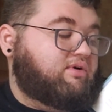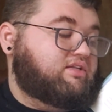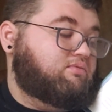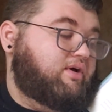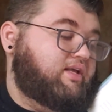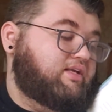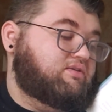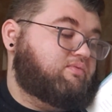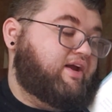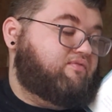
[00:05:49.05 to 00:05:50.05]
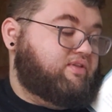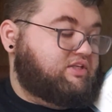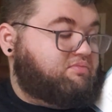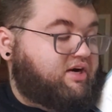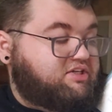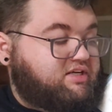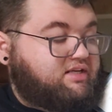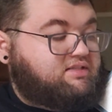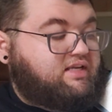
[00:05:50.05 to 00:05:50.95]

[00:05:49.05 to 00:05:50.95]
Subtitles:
was what is right for this project.